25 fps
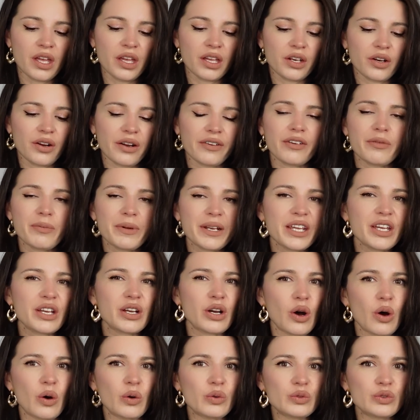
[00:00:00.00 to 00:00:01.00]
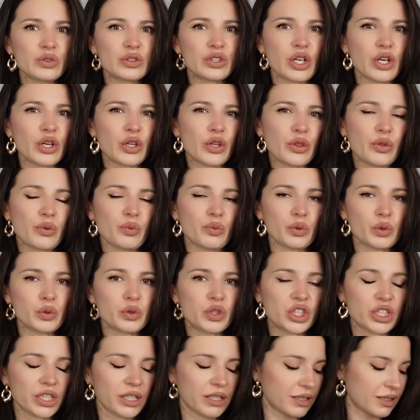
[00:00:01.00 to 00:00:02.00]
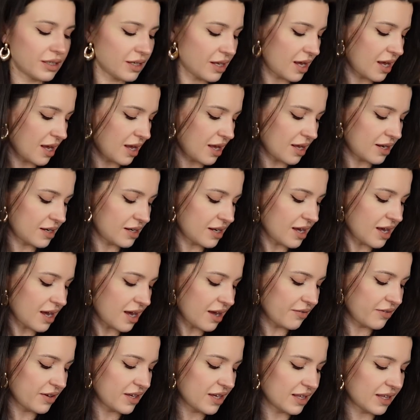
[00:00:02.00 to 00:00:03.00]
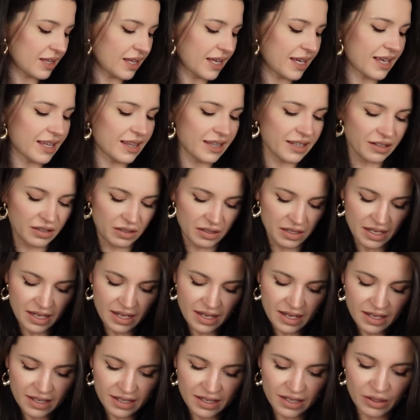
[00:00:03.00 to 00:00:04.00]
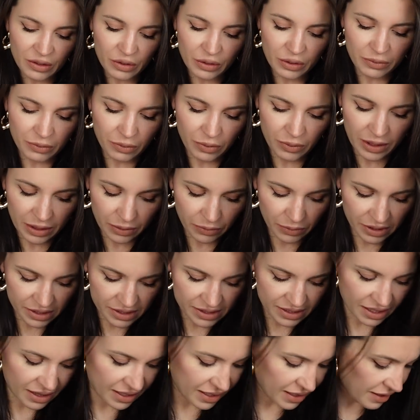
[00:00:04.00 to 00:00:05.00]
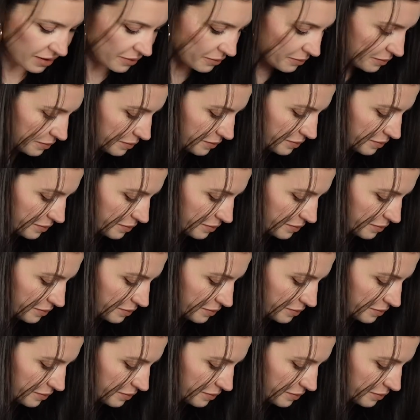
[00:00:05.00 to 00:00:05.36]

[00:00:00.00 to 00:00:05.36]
Everybody goes through shit, and having like a little healed, where's the thing?